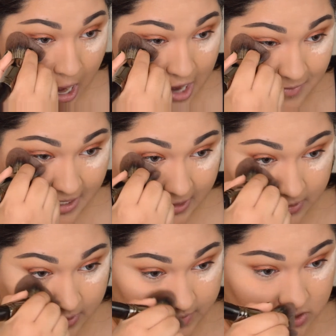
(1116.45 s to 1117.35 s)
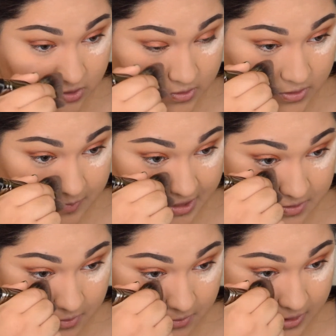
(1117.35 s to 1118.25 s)
I mean, I could even show you the
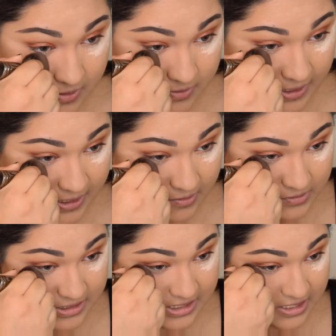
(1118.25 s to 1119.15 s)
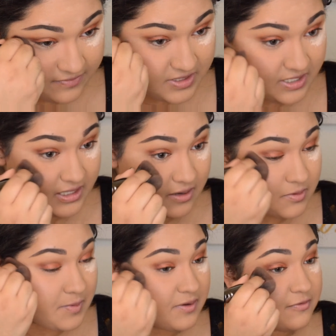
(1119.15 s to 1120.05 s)
place where we go get elotes and everything. That
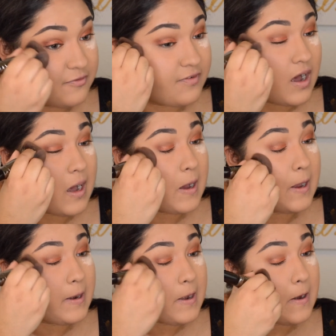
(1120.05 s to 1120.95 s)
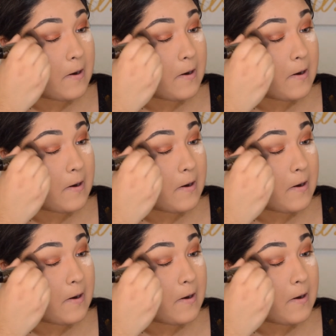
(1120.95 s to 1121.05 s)
would be fun.